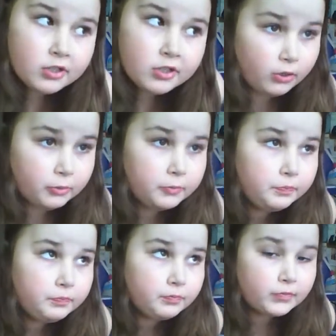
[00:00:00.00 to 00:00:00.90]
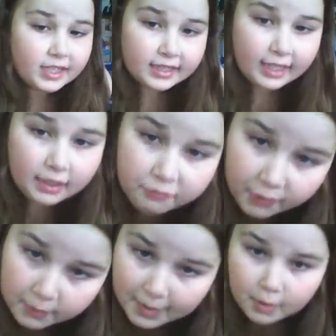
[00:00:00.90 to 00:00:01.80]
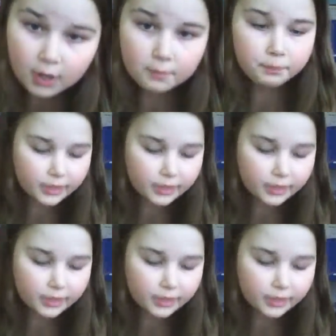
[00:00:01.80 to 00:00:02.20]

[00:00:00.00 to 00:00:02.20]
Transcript: So, yeah, from my mom,